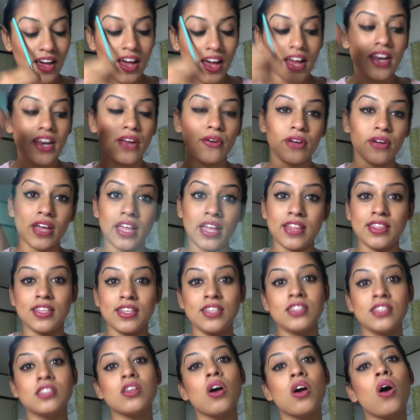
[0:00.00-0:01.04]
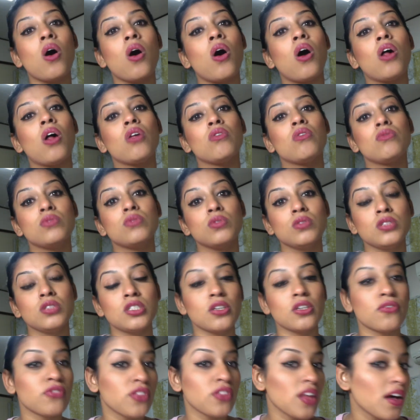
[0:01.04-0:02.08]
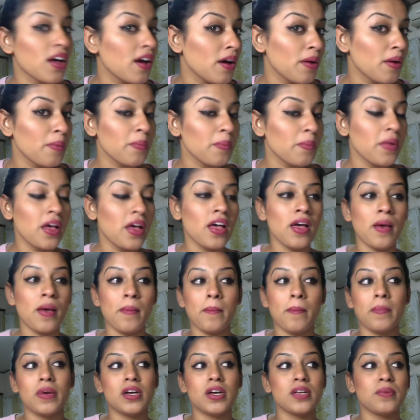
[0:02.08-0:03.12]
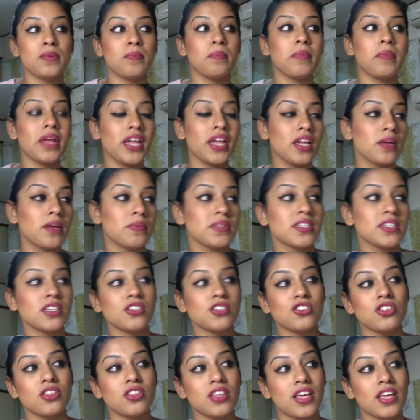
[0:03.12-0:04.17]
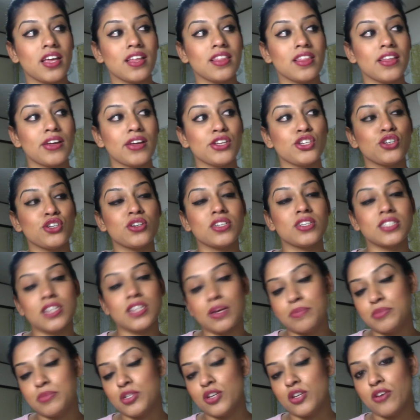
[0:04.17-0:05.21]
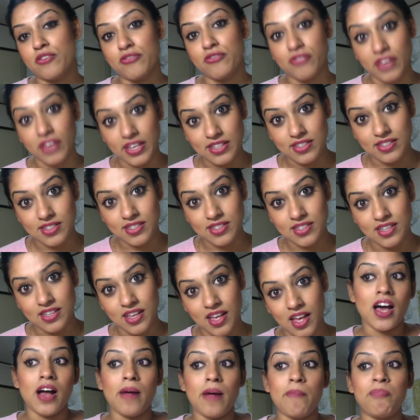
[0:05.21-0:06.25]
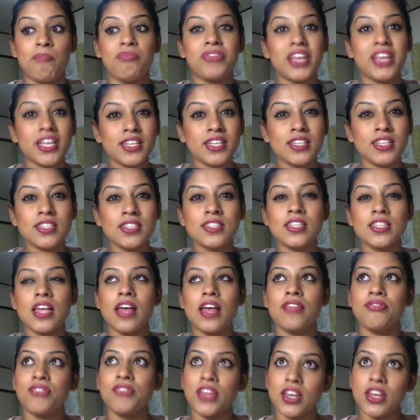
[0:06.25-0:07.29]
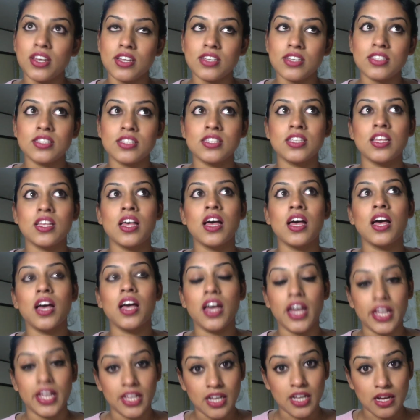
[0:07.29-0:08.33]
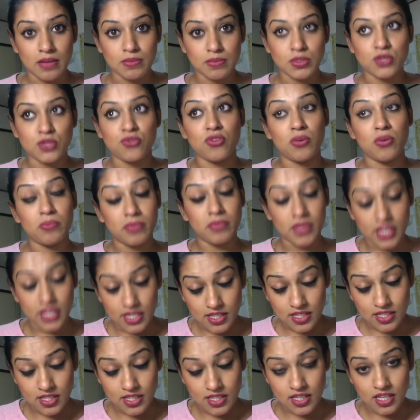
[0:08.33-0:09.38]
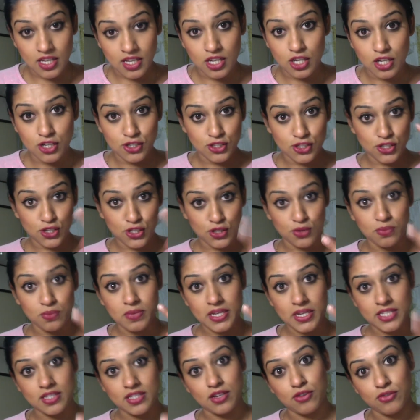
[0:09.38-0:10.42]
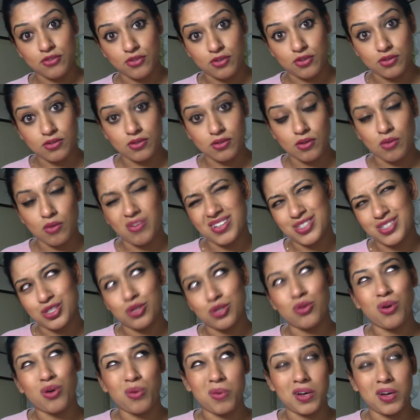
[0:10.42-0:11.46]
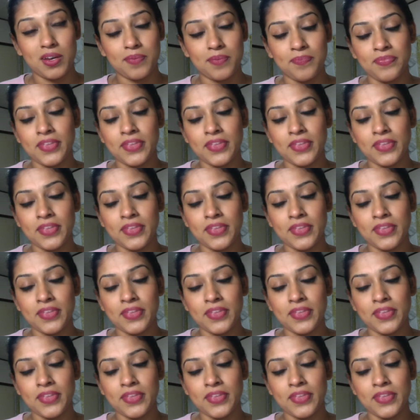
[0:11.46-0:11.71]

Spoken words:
Now again, these are all rules of thumb, but makeup is such a thing that you adapt to your face. Thickness and thinness, it comes from this two basic rule, or 201,